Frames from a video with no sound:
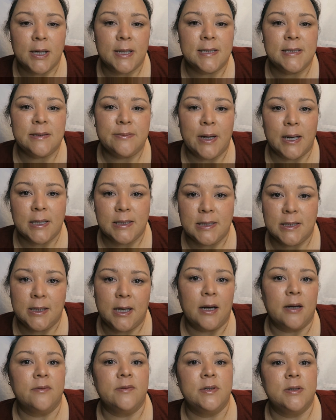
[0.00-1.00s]
expecting
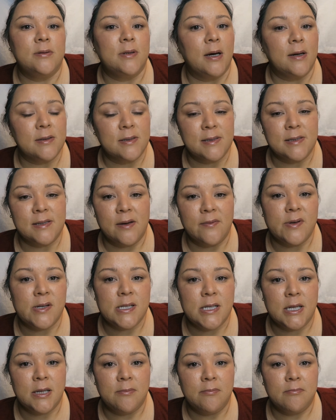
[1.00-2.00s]
out of
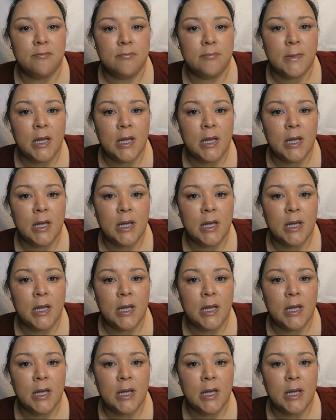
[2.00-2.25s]
2017.